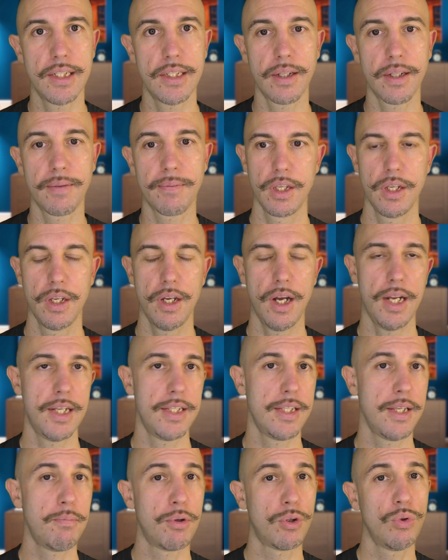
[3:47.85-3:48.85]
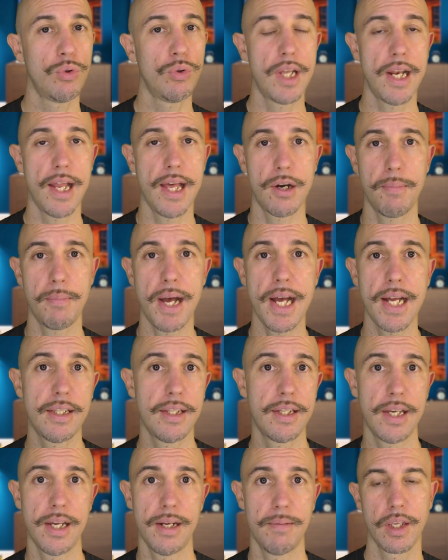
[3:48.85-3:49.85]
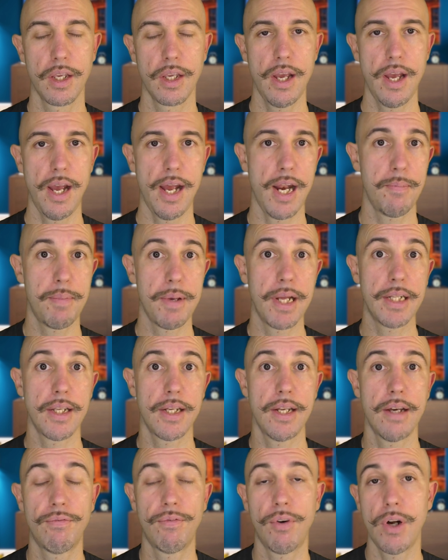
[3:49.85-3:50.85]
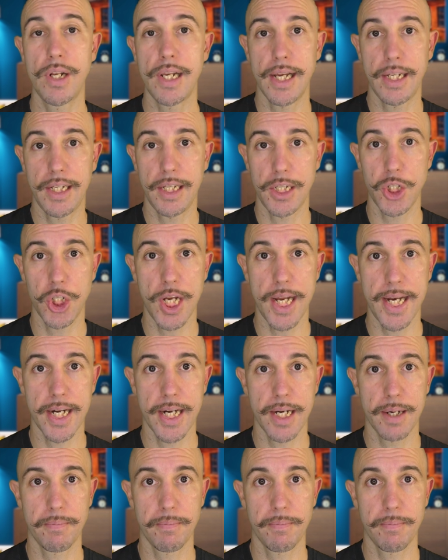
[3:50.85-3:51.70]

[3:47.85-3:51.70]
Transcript: Other plants are perfect for this system like aromatics,